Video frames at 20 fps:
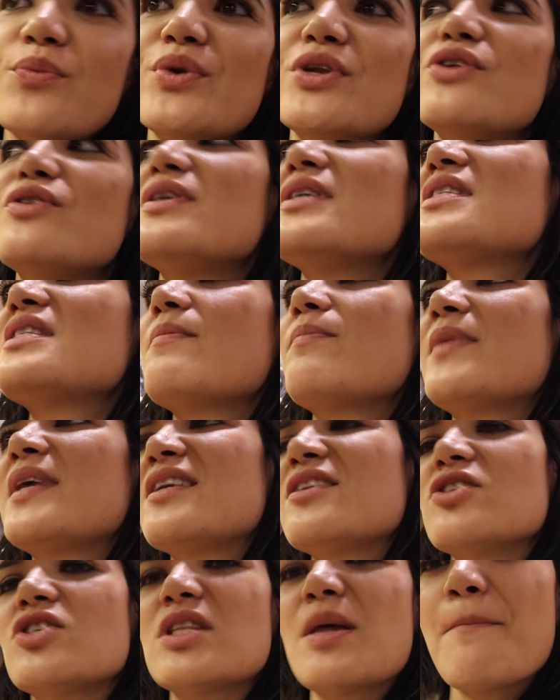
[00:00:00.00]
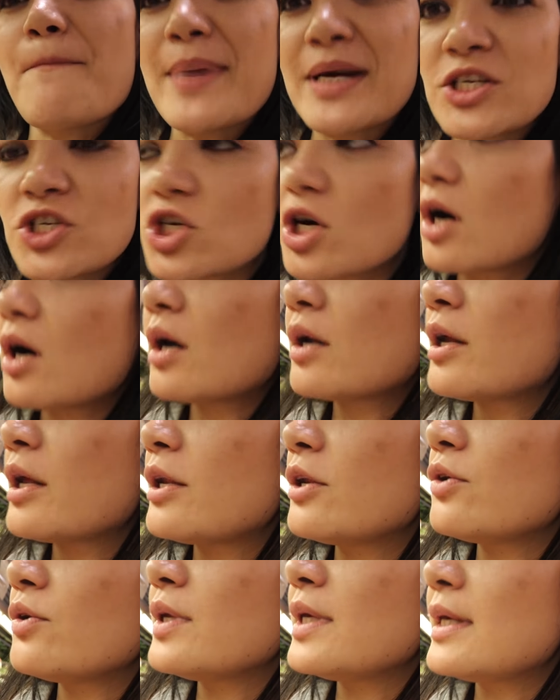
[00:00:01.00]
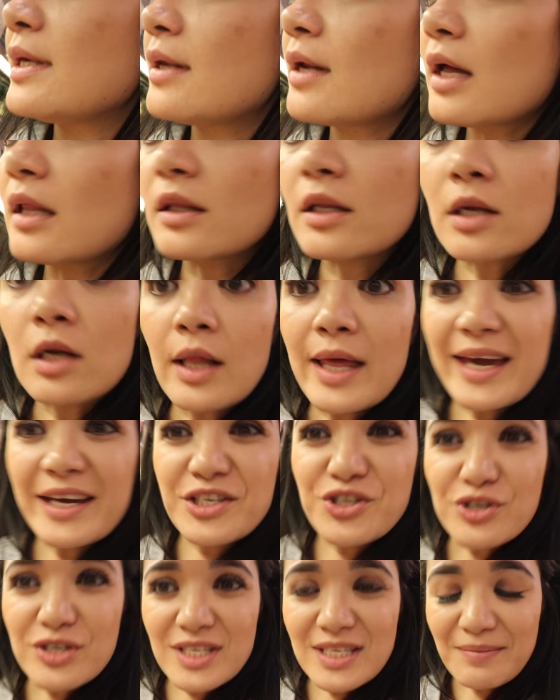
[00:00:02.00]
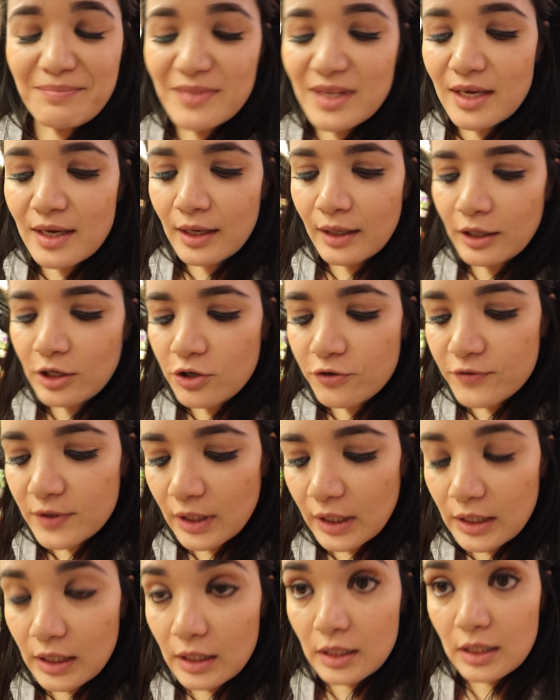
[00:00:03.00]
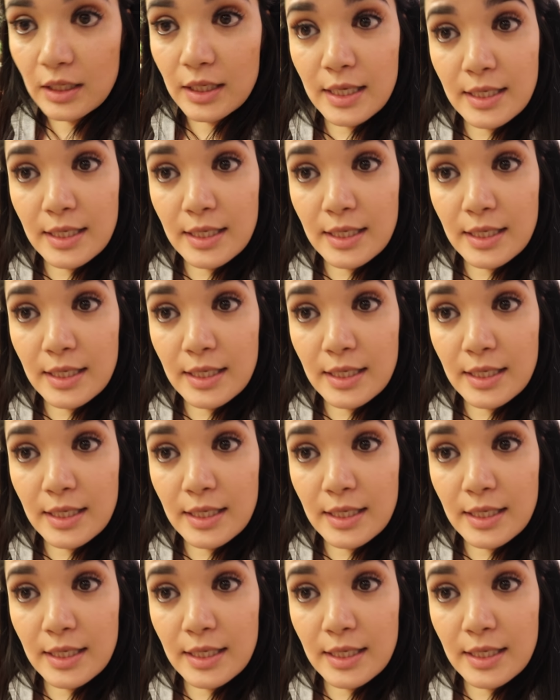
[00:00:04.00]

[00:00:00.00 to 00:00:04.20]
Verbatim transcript: when you need something just to munch on and you need a little extra something and you feel like you need to